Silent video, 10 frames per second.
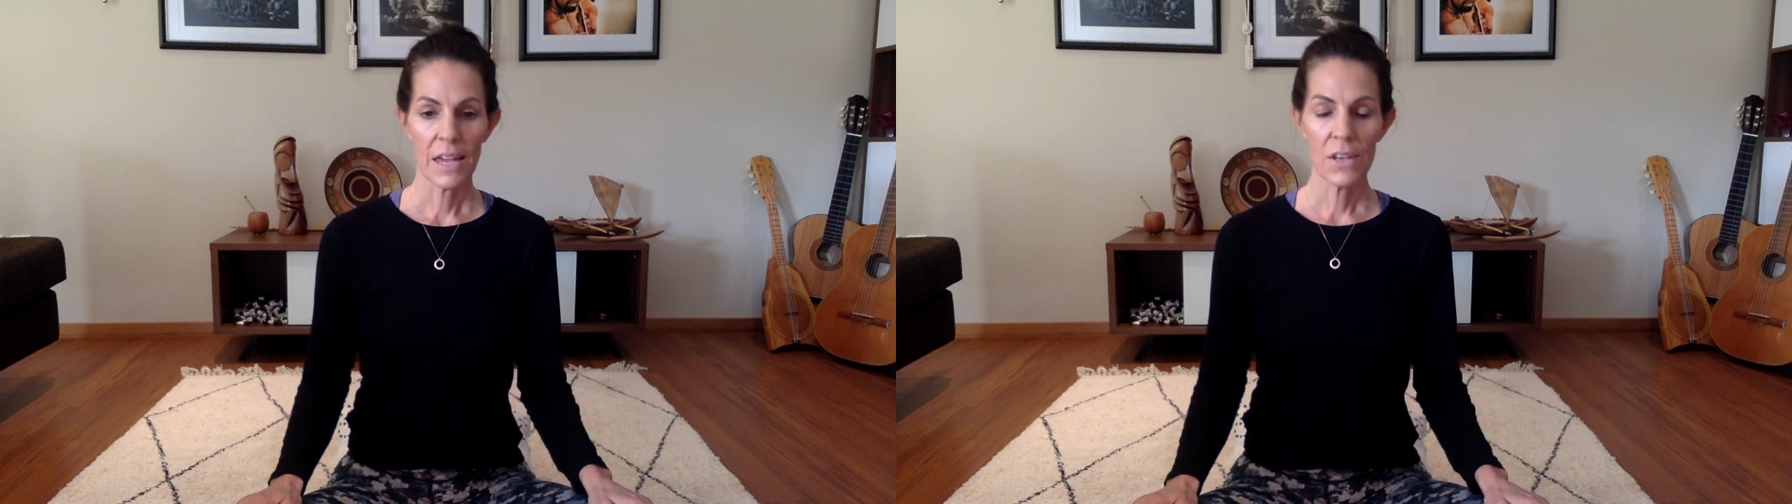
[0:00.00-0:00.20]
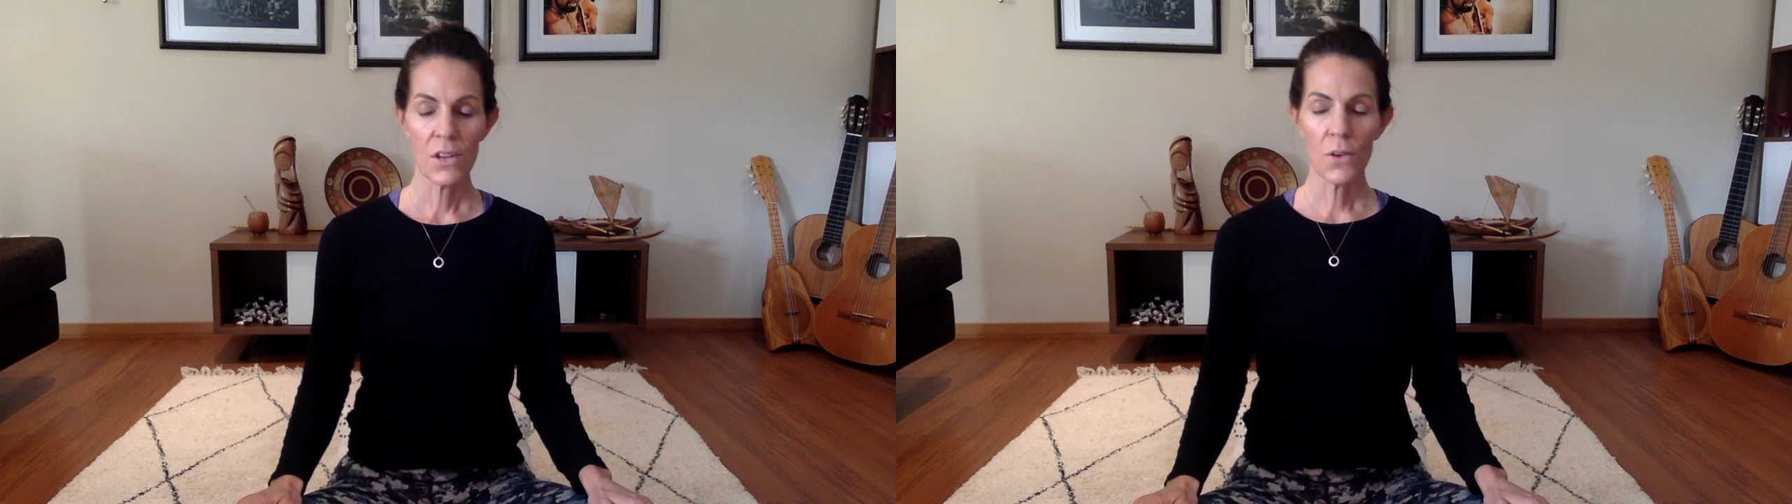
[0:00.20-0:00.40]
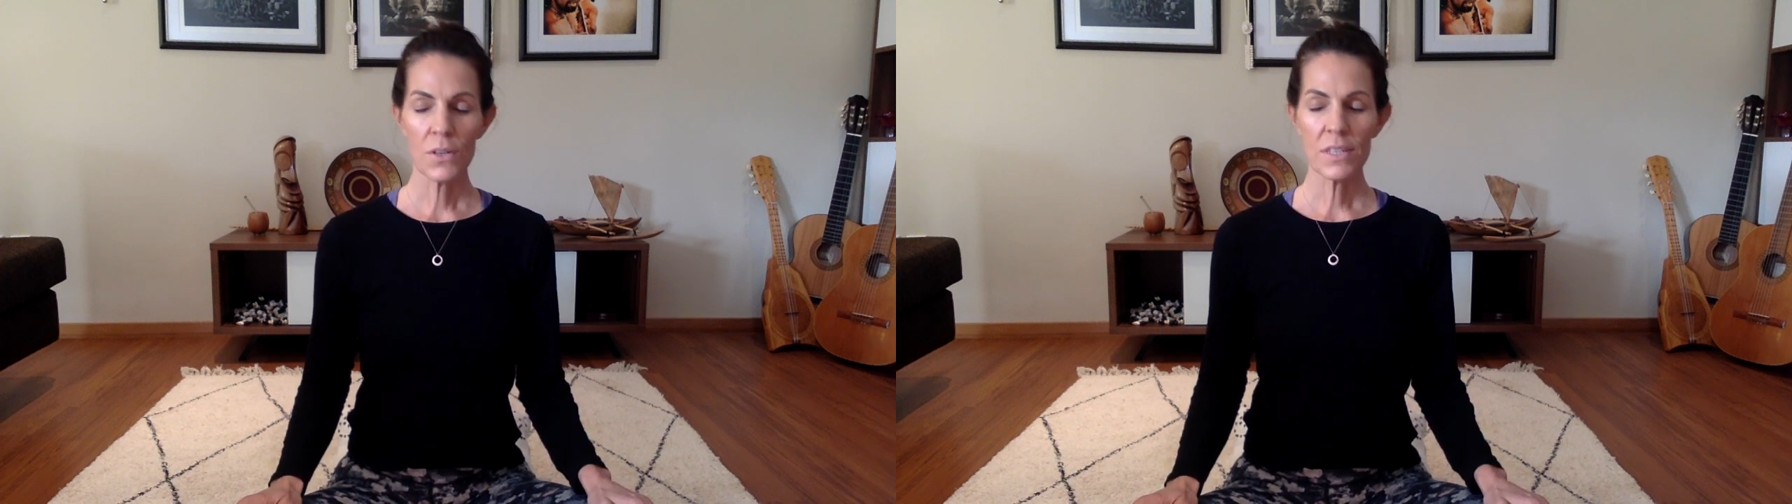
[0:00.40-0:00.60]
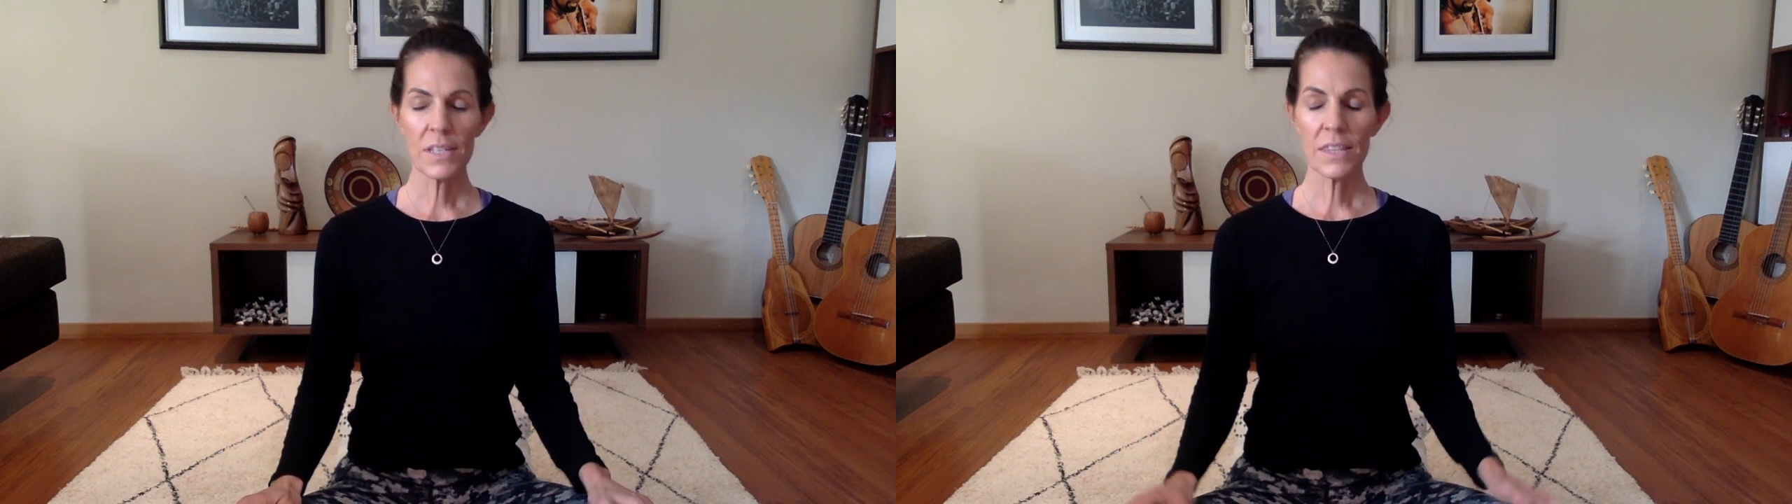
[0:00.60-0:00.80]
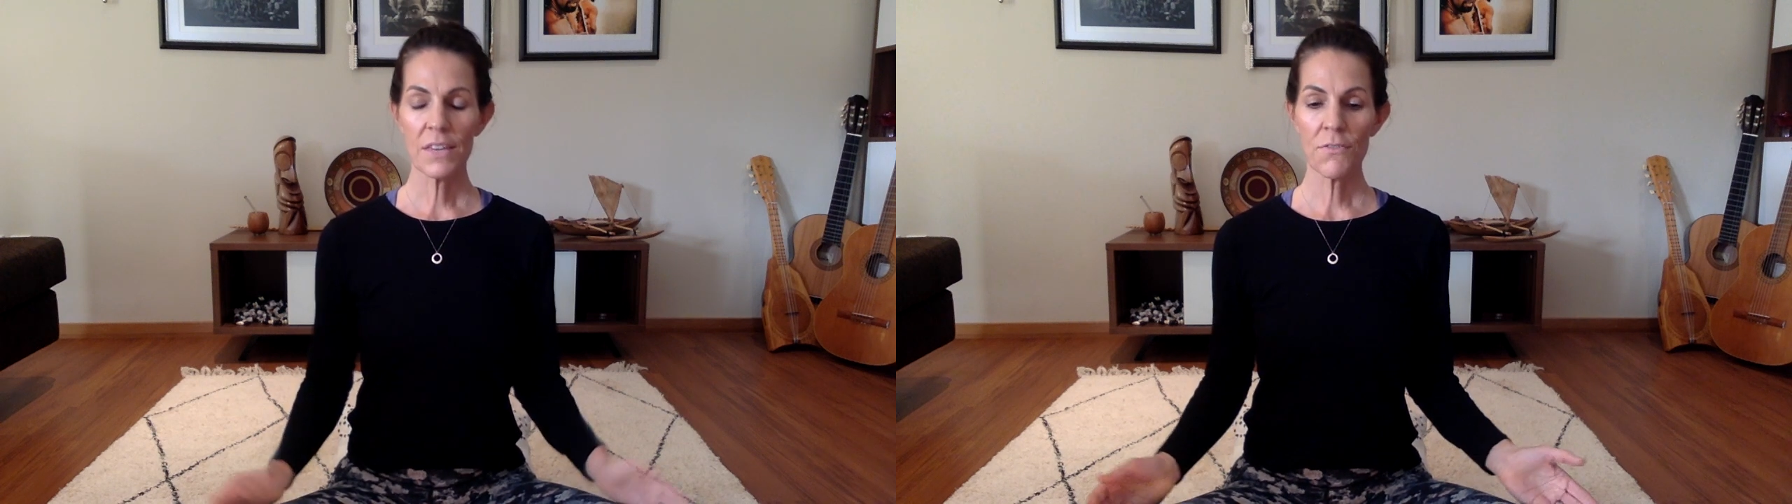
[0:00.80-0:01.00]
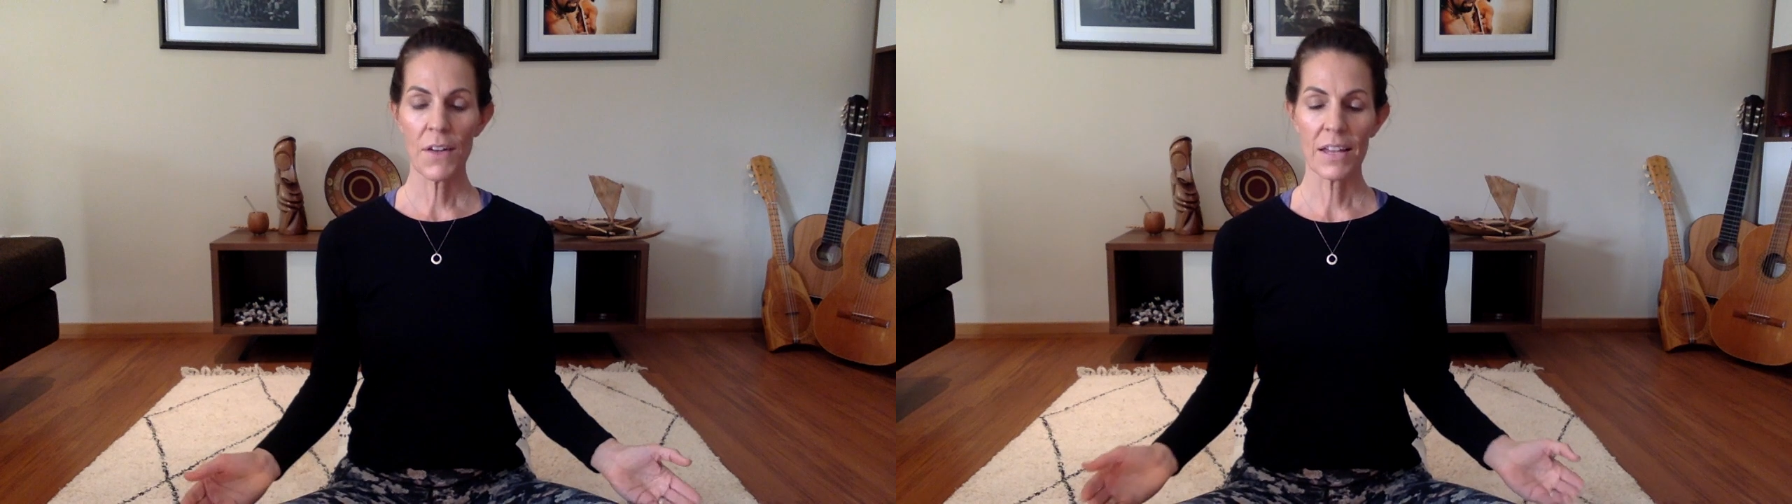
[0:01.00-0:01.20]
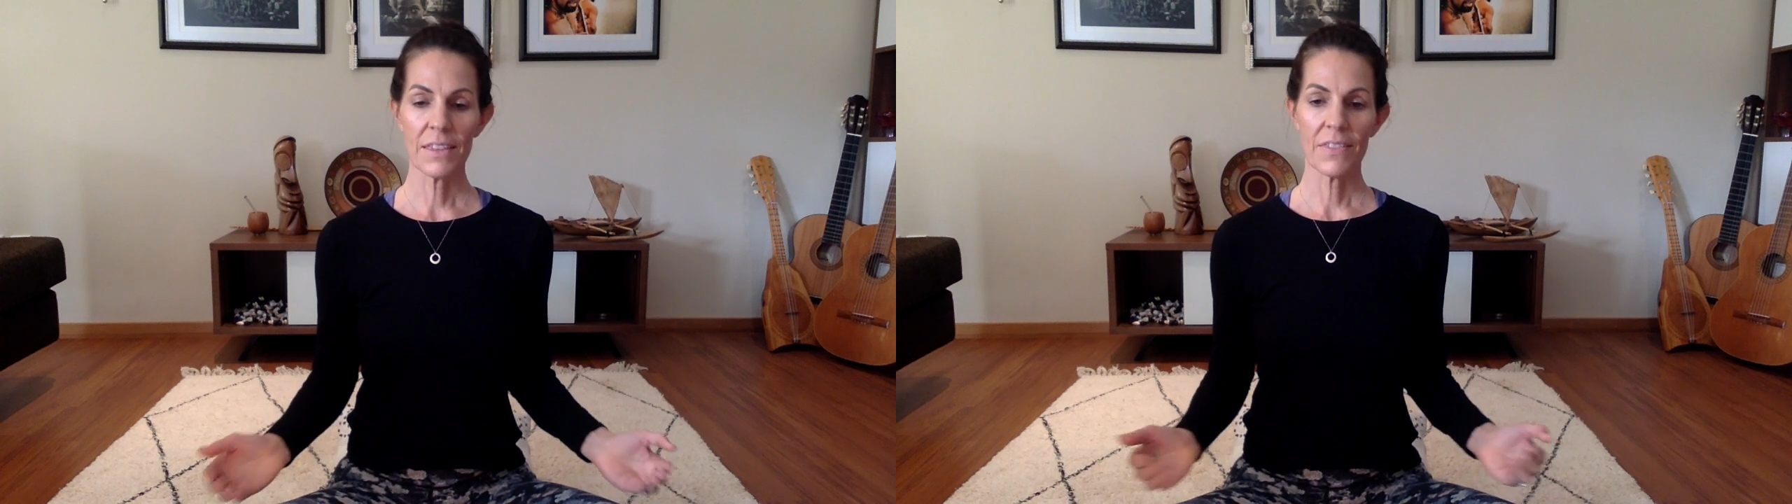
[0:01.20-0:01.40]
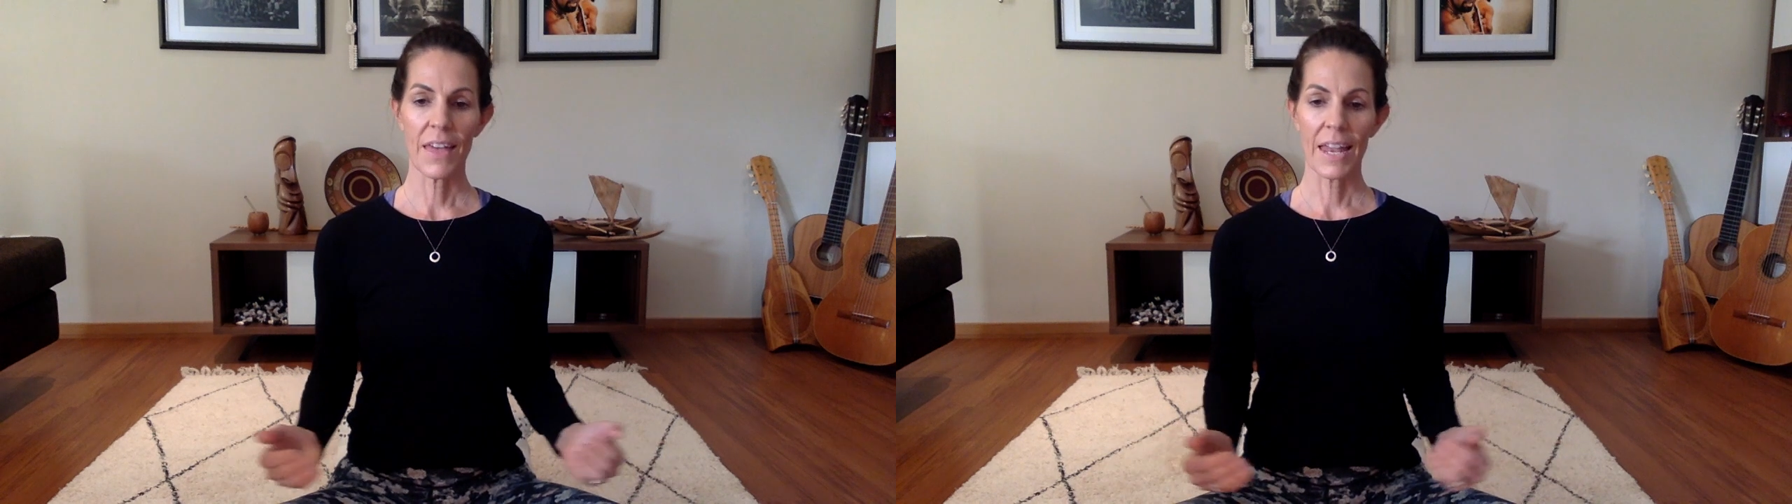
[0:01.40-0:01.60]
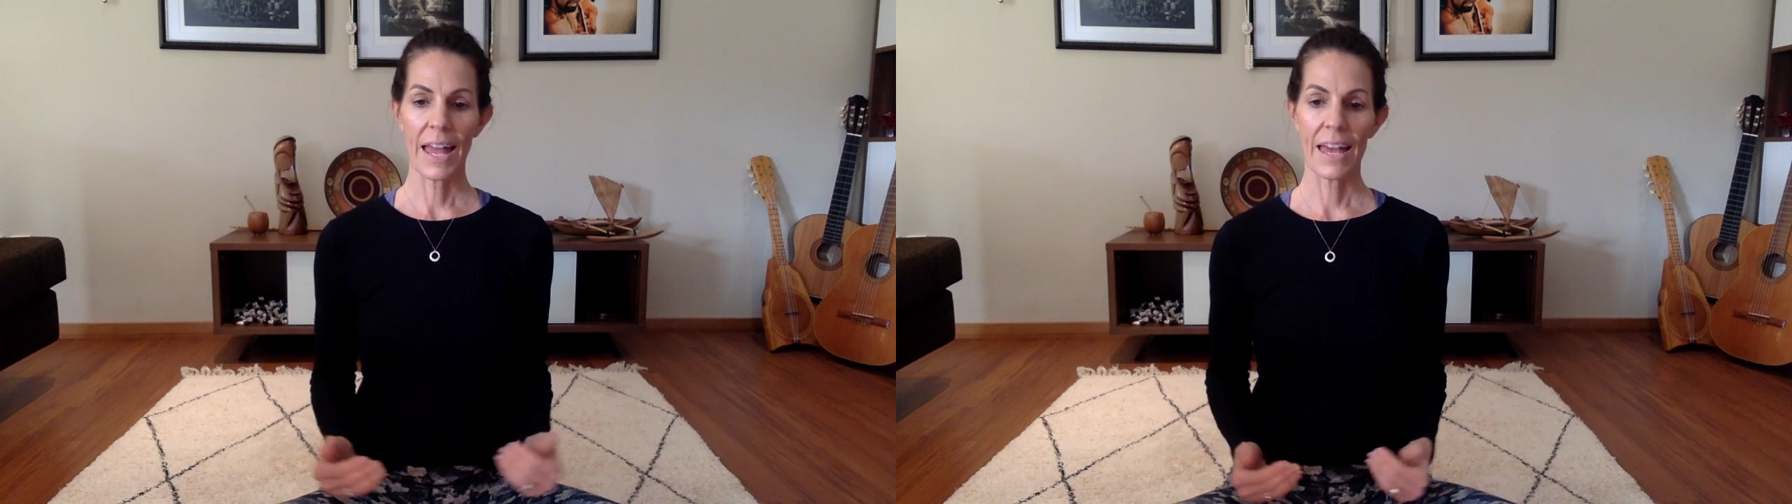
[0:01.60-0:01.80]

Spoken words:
and noticing the effect that that